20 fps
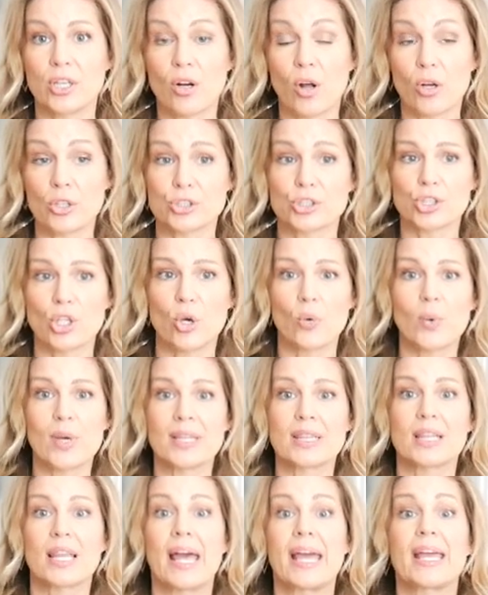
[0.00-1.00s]
also
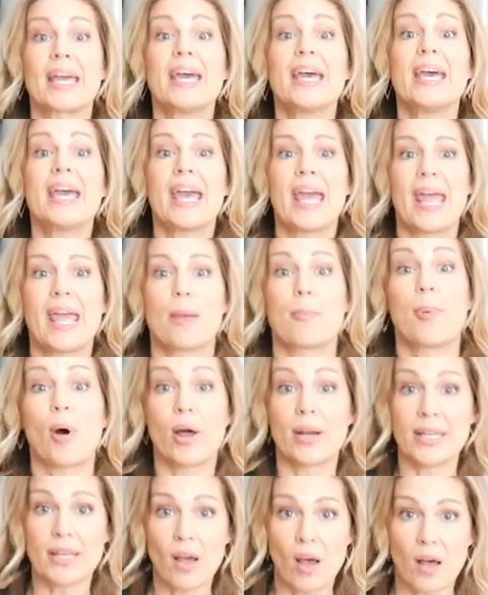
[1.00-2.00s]
with like a
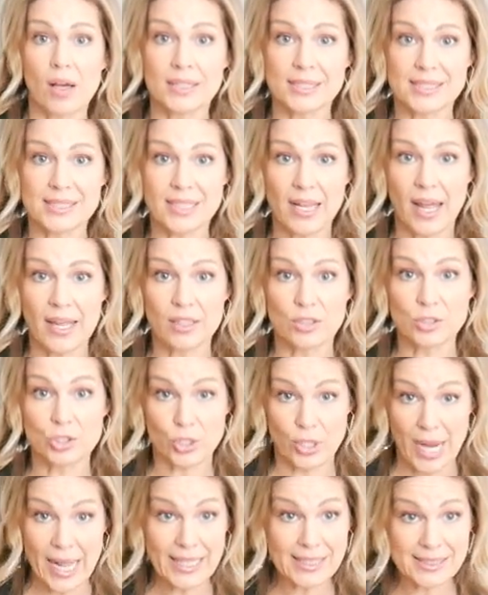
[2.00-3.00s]
bodycon style
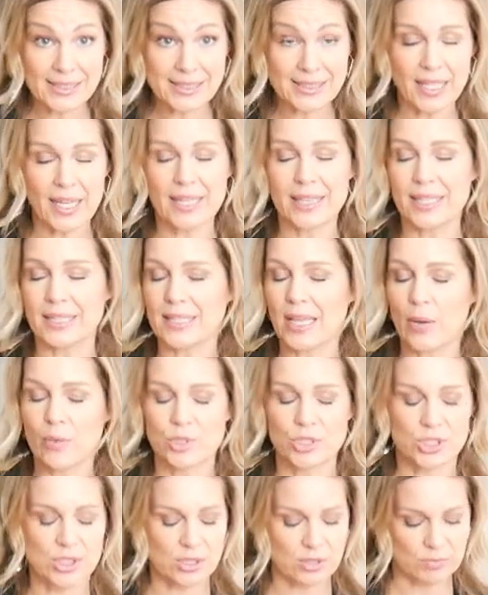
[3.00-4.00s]
dress. I think that would
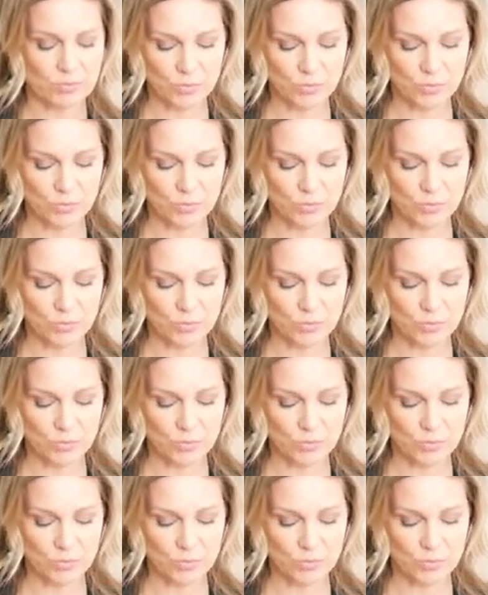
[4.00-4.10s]
just